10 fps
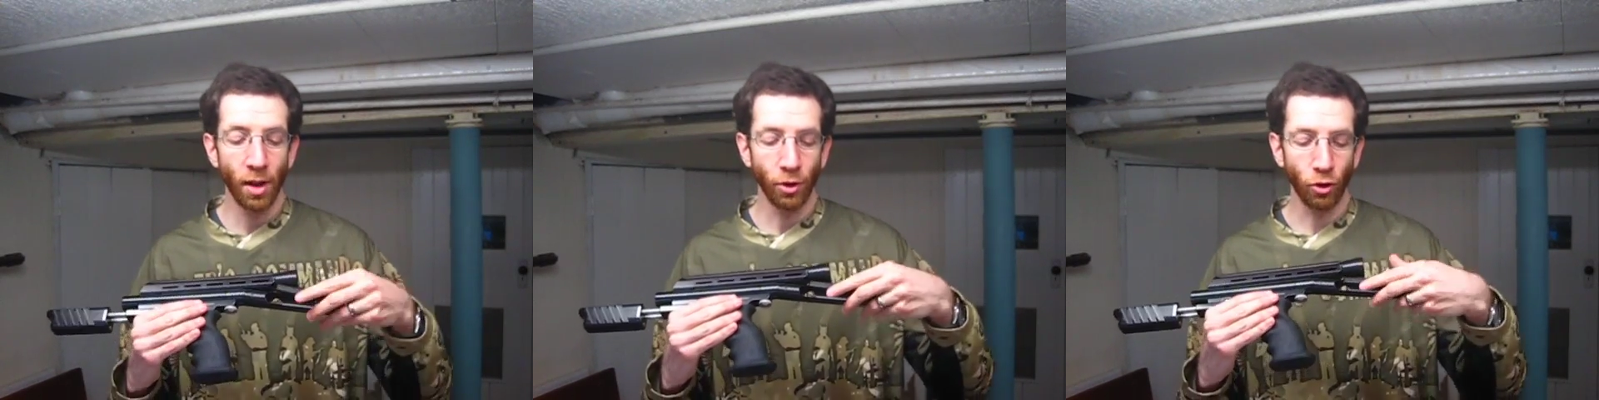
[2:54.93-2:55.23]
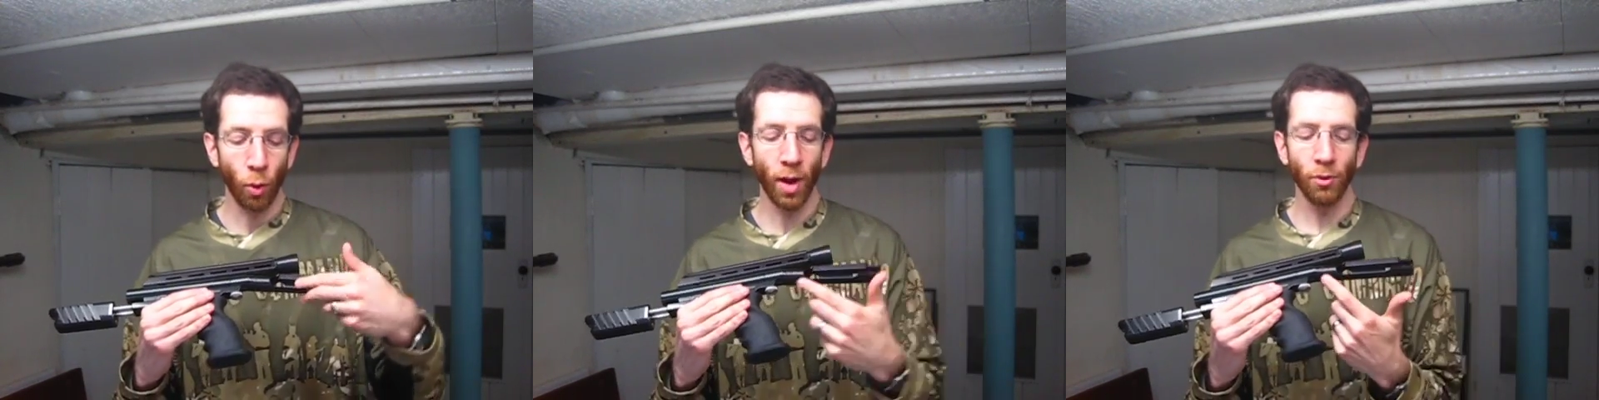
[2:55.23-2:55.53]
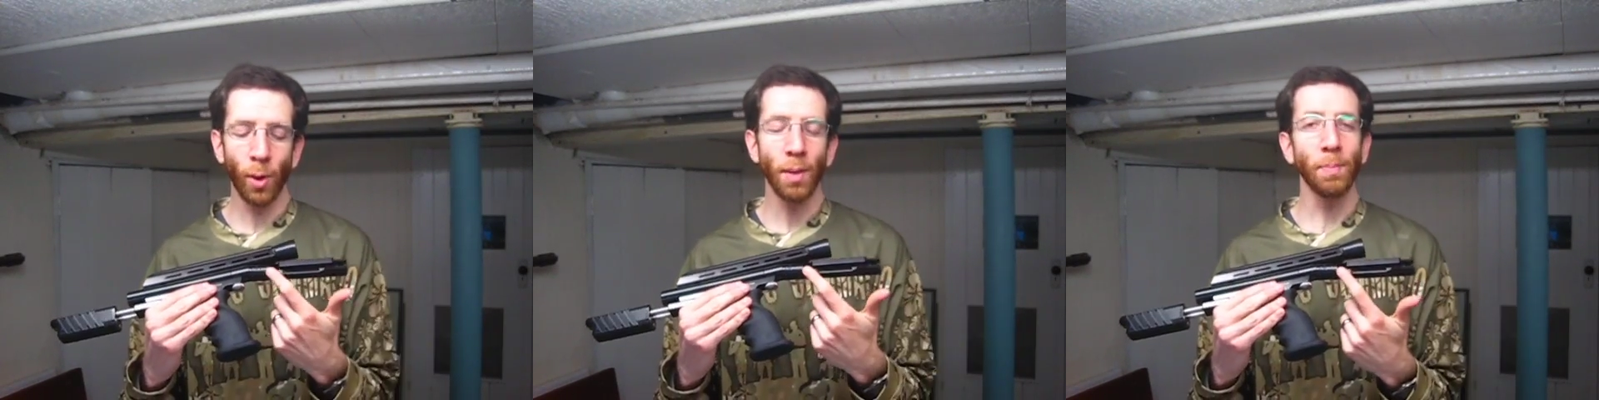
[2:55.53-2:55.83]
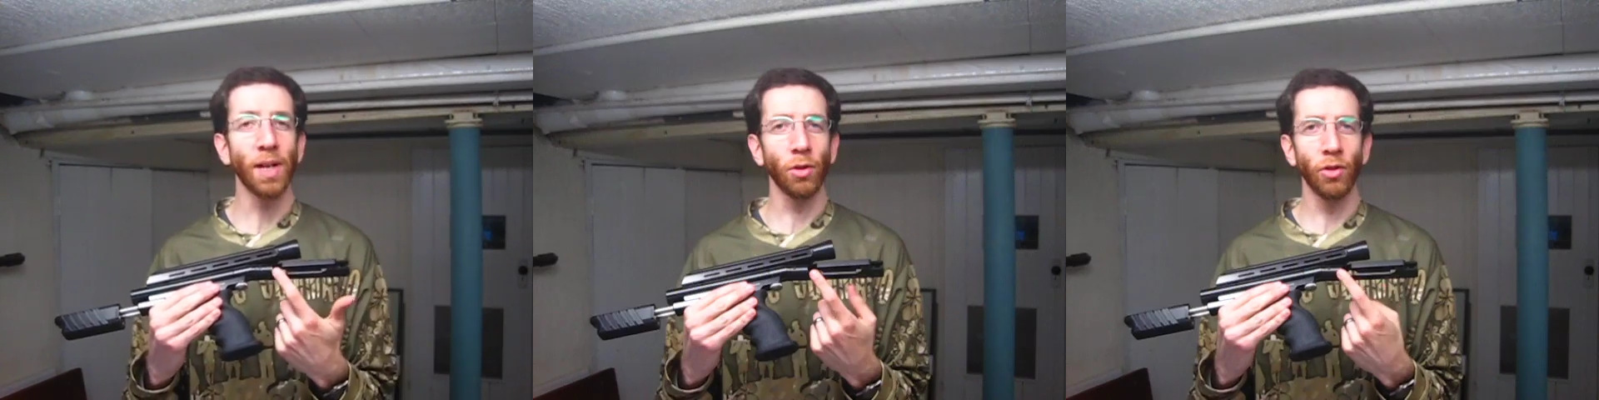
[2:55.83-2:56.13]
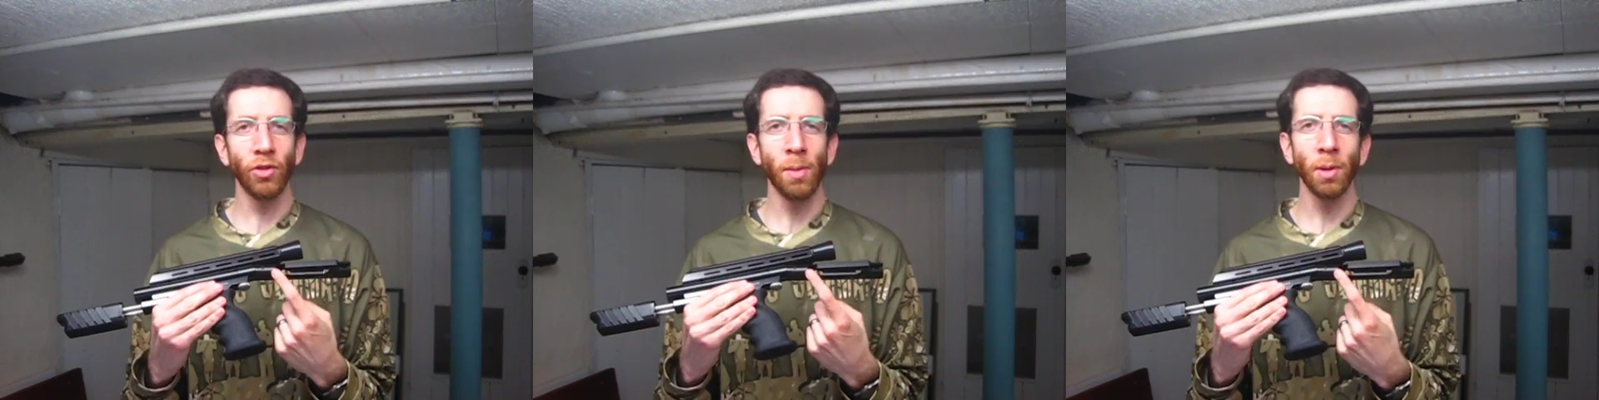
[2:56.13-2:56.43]
The 12 gram pierce
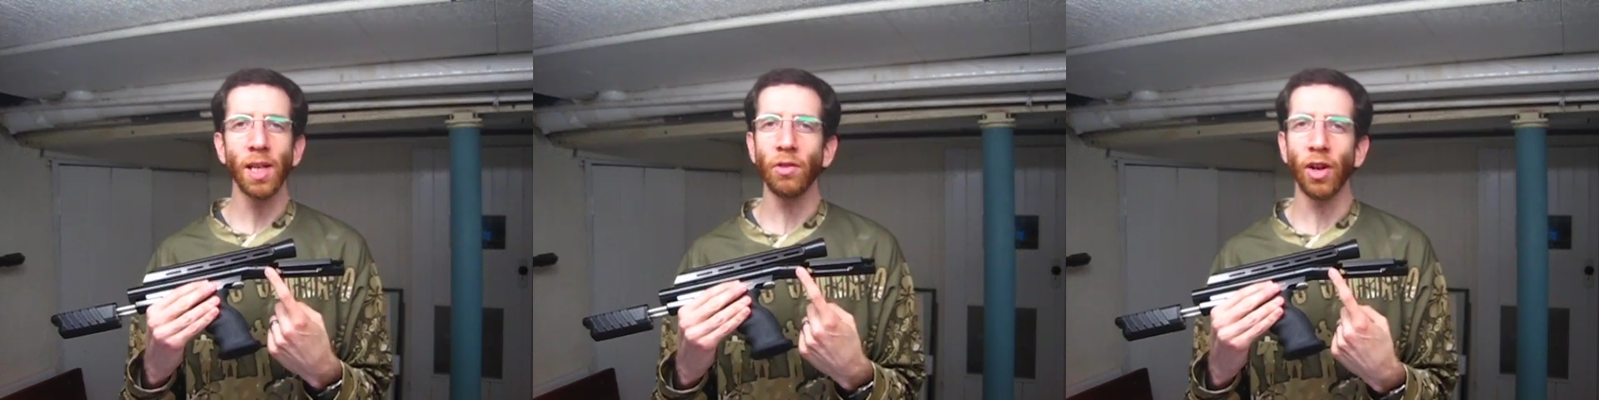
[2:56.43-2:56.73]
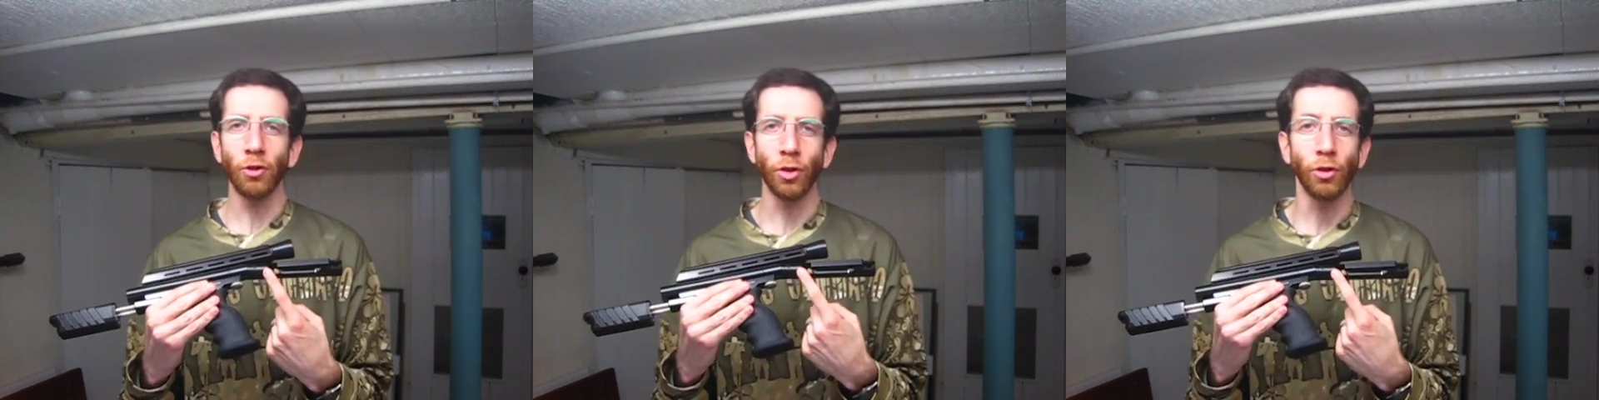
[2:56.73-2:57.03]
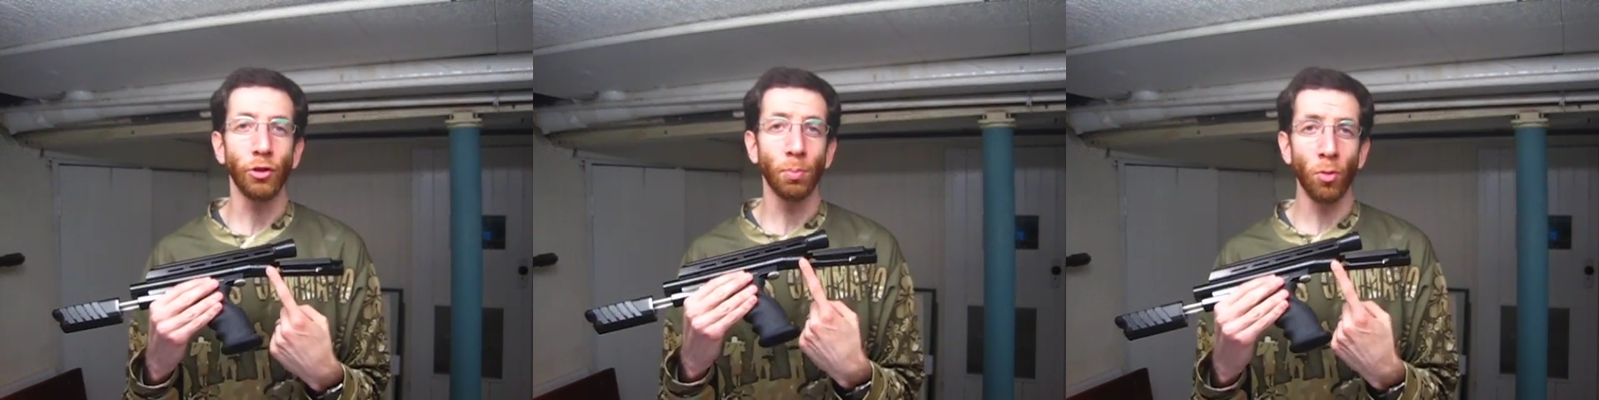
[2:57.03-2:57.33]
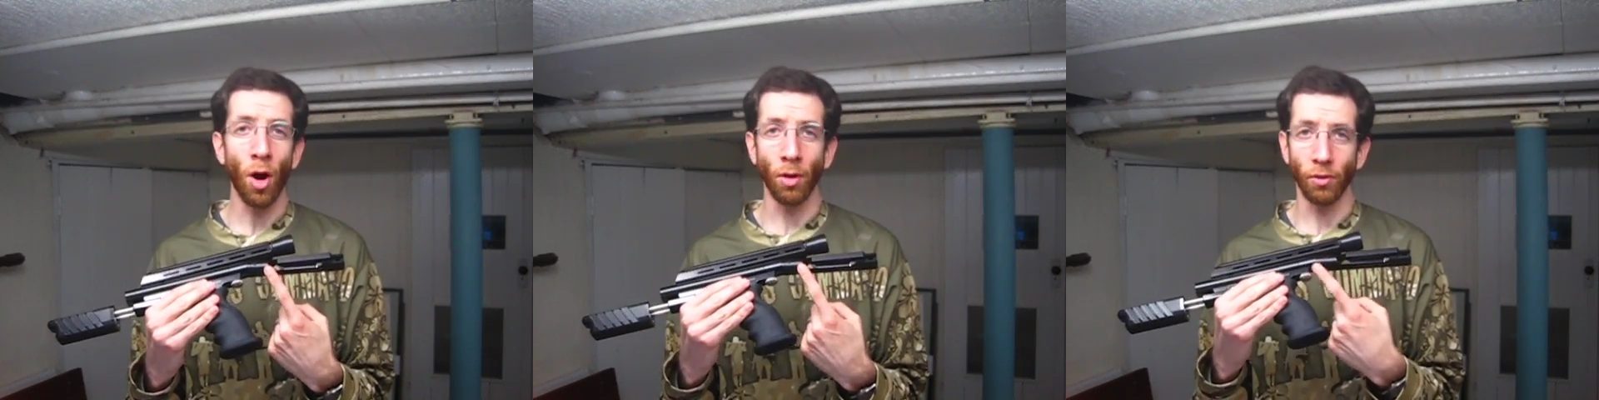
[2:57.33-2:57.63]
assembly is actually sprung